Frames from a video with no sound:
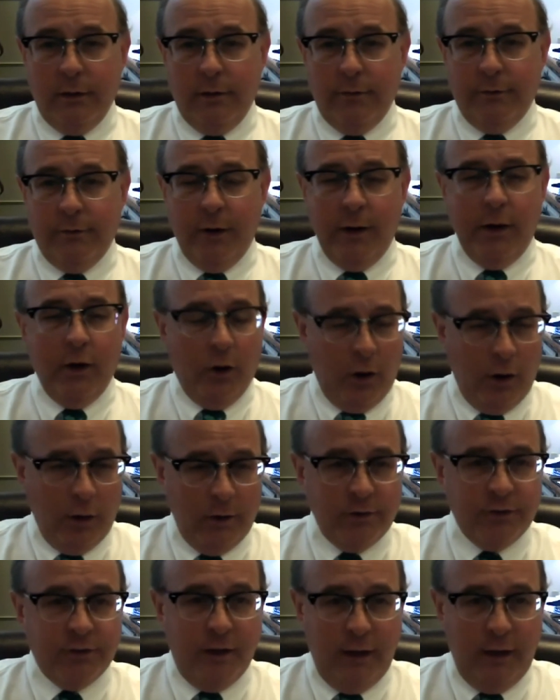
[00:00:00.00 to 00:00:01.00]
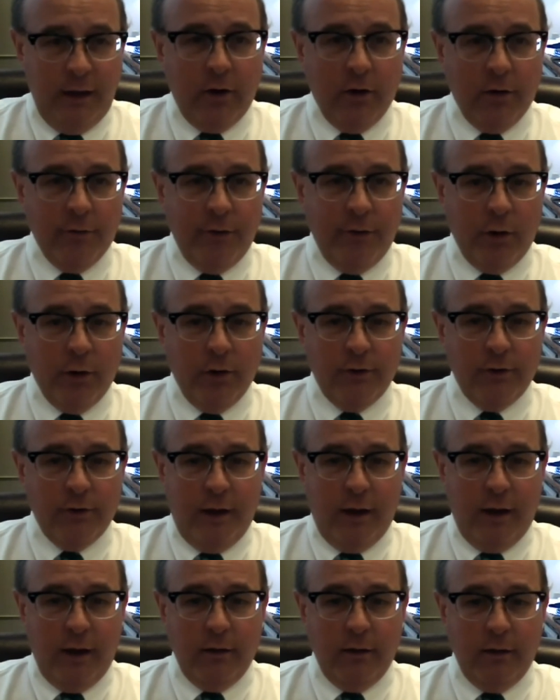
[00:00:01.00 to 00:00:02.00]
very earnest and eager voter
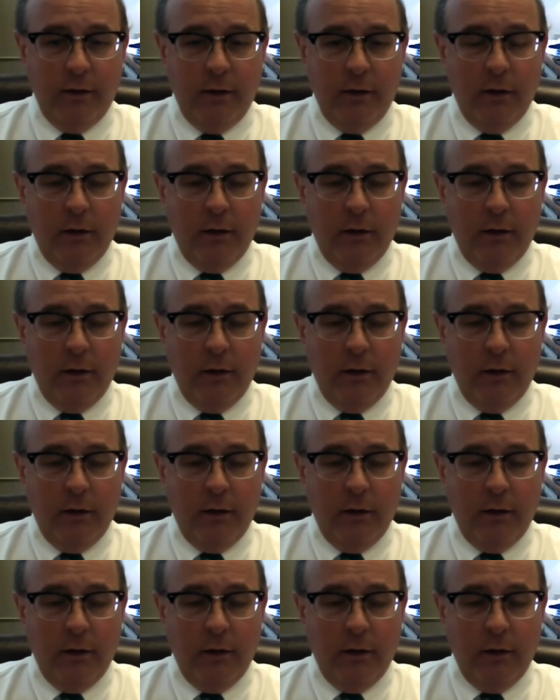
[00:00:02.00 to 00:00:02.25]
saying